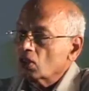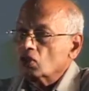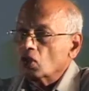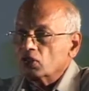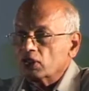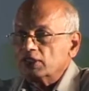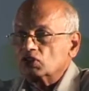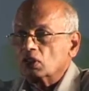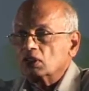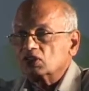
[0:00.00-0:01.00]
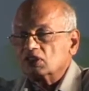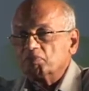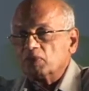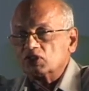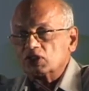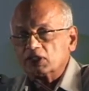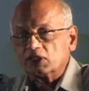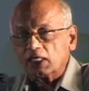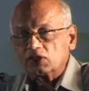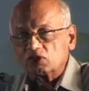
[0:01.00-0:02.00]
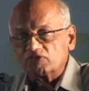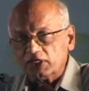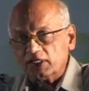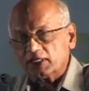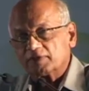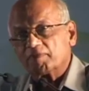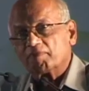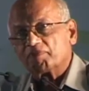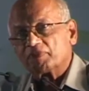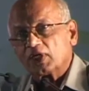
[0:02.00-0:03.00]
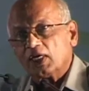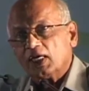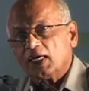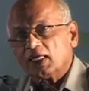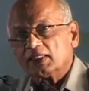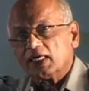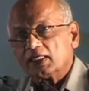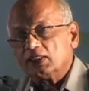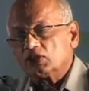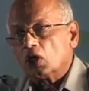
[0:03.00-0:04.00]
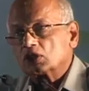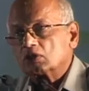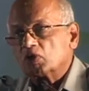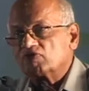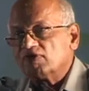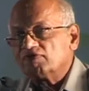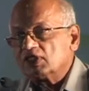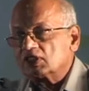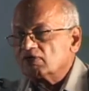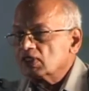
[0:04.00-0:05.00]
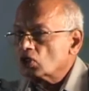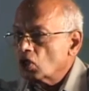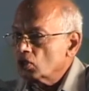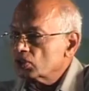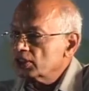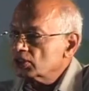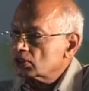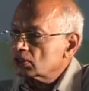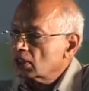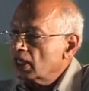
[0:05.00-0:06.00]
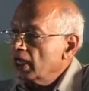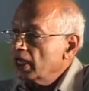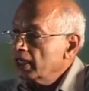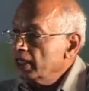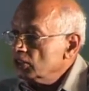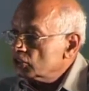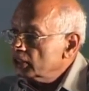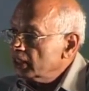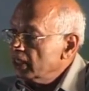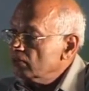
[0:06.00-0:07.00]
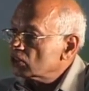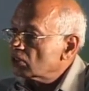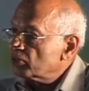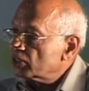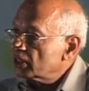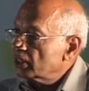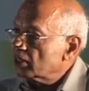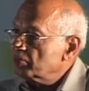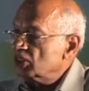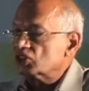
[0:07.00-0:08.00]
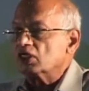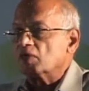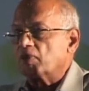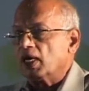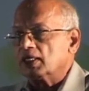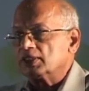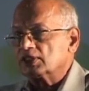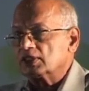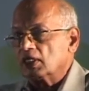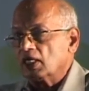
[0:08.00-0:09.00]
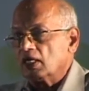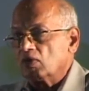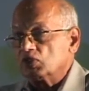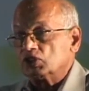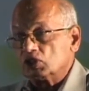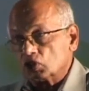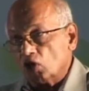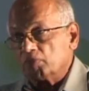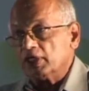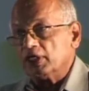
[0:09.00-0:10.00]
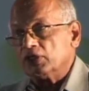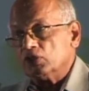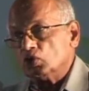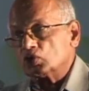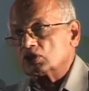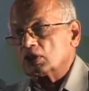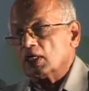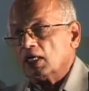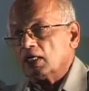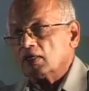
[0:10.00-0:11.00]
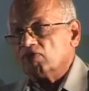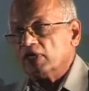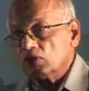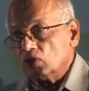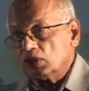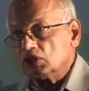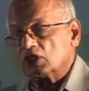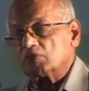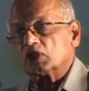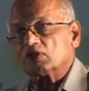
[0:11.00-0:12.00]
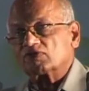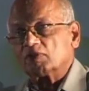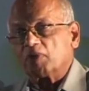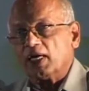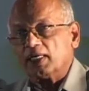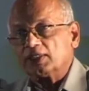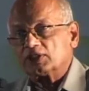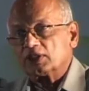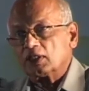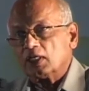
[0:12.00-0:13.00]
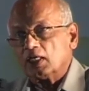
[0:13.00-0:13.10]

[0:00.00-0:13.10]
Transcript: Colloquies on the Simples and Drugs of India. There he talks about 57 colloquies, each dealing with a particular medicinal plant which he saw being used, very good description of the plant,